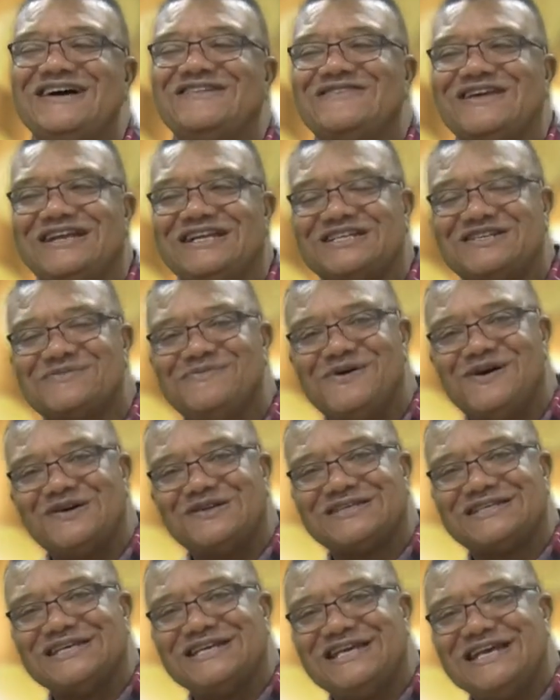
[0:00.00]
that his
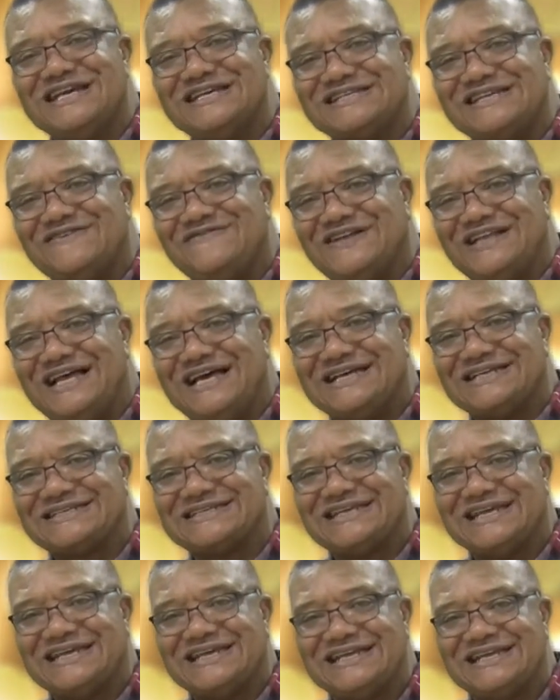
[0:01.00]
mercy is
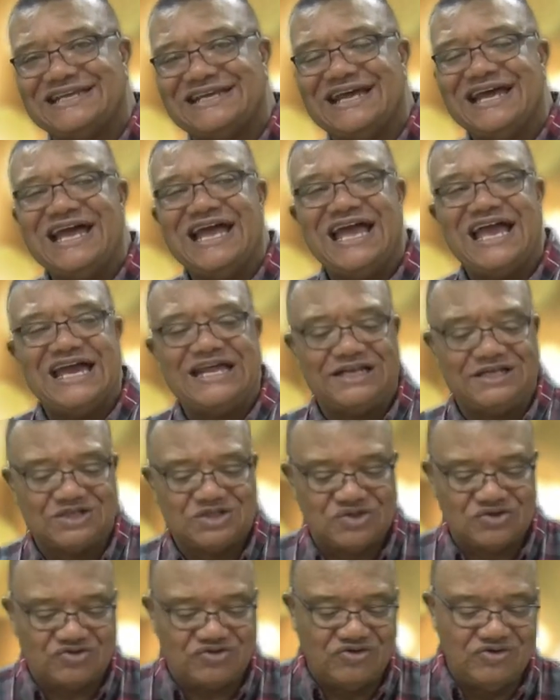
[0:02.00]
everlasting, and
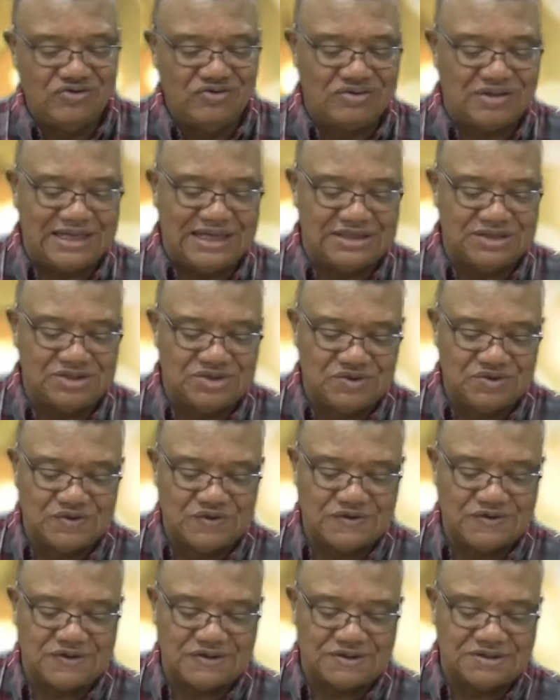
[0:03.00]
his truth
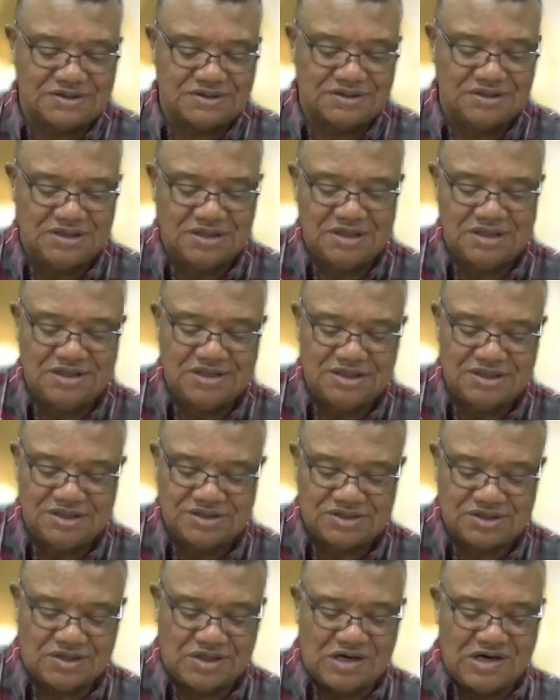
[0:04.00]
endures
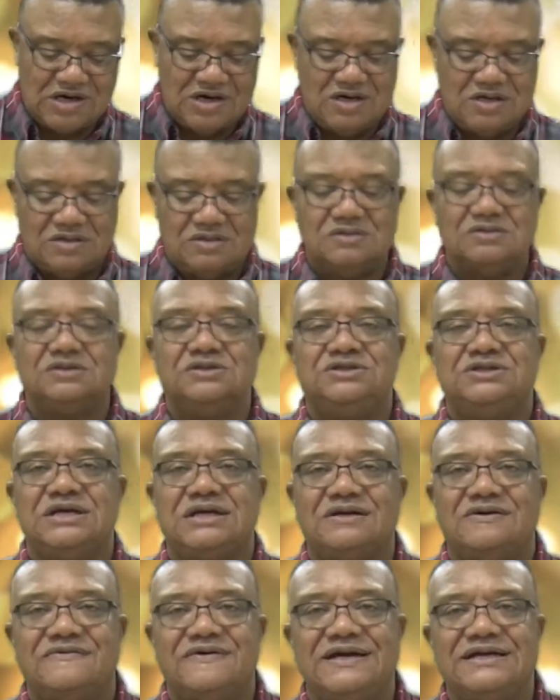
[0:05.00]
to all
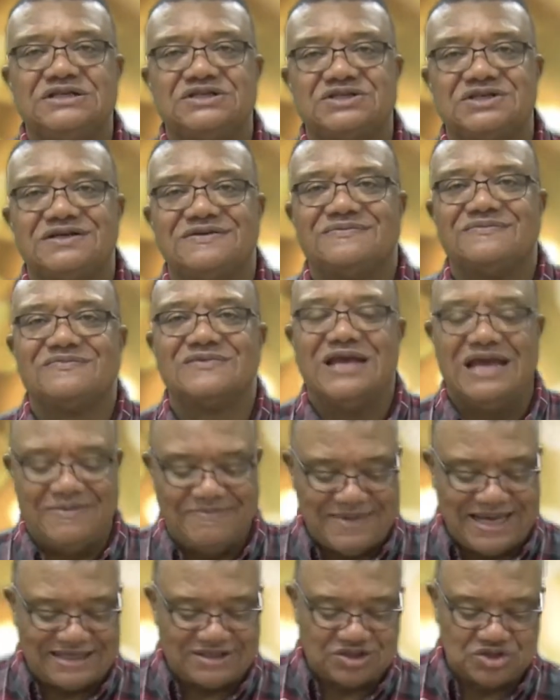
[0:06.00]
generations?
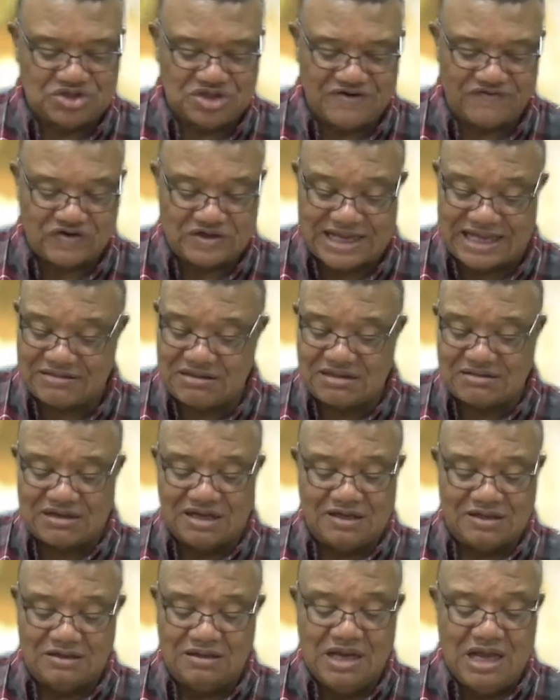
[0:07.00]
It makes a difference. I think
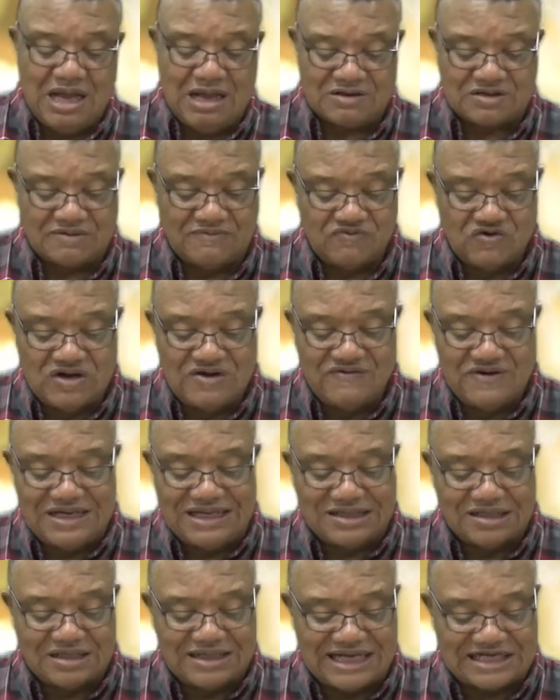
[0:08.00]
there are some really,
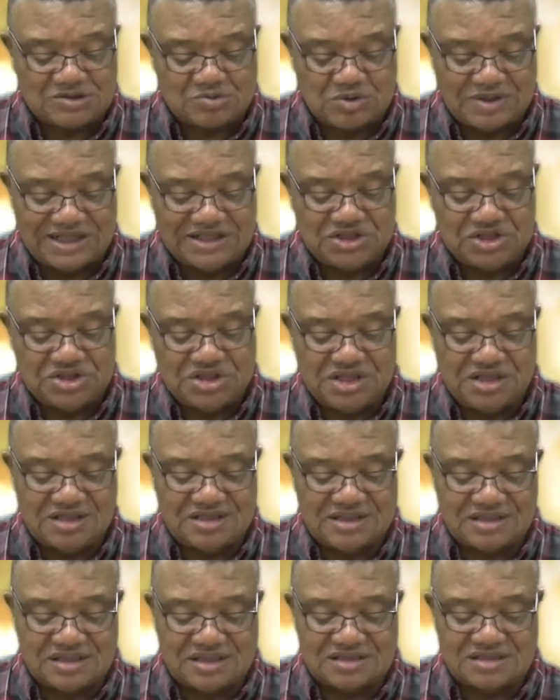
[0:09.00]
really good explanations
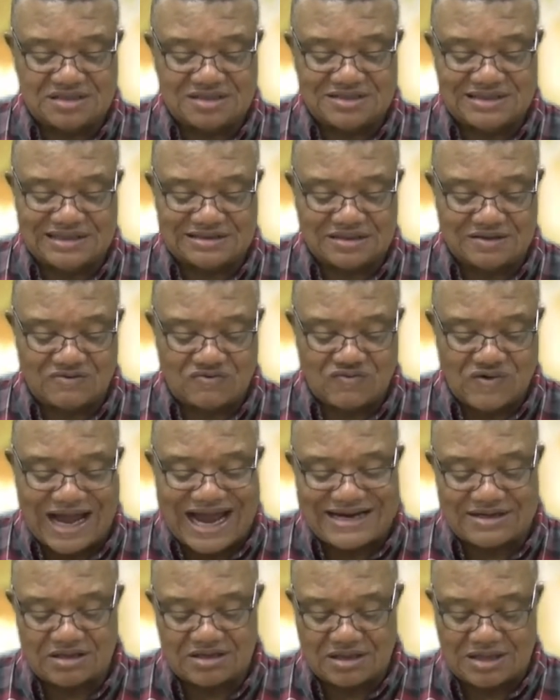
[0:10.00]
here that the
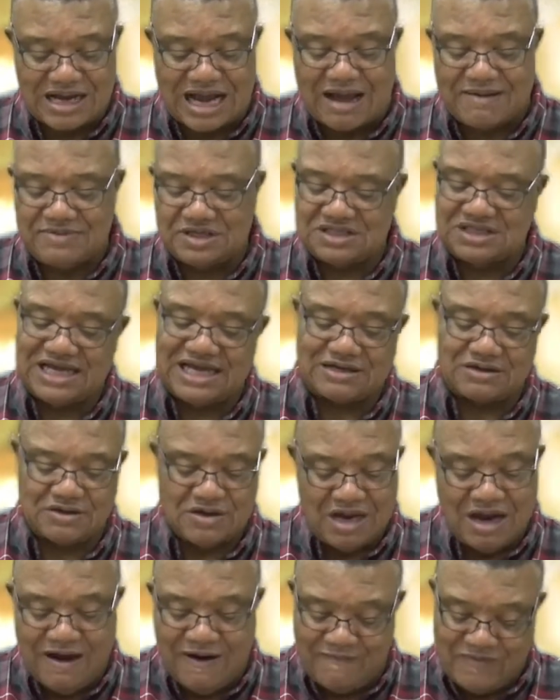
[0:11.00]
writer, the
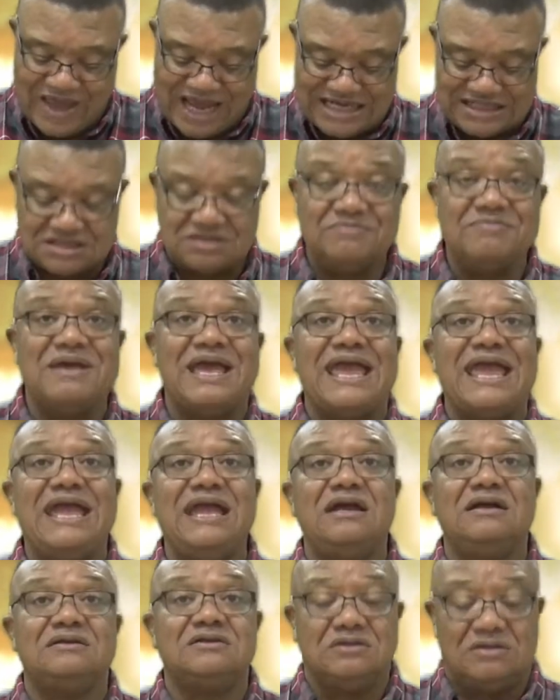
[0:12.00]
commentator, has
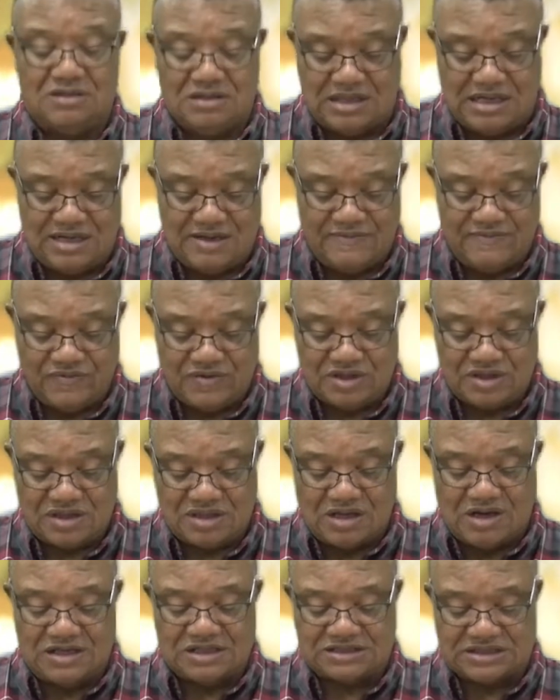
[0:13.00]
made,
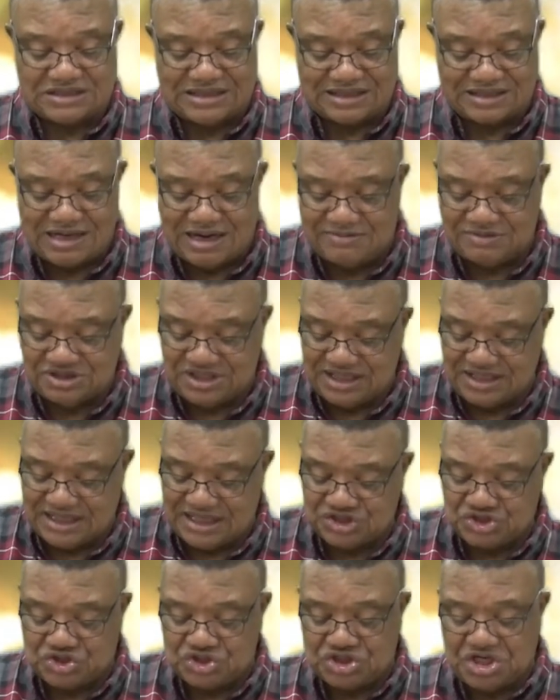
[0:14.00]
thoughts that the commentator
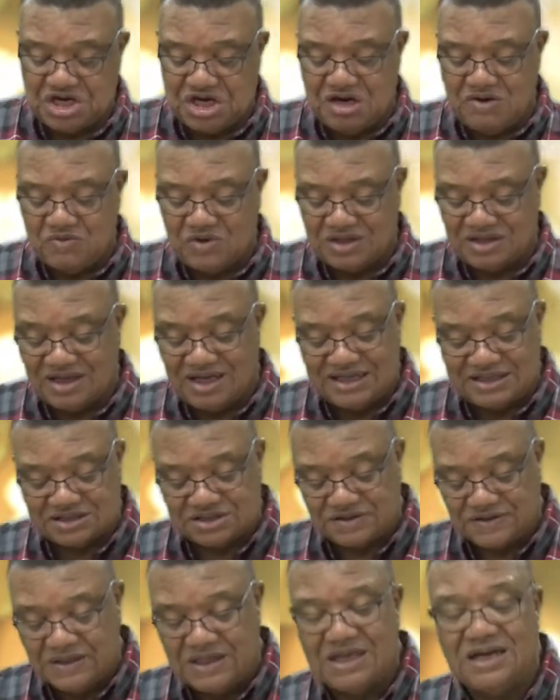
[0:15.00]
has shared with us.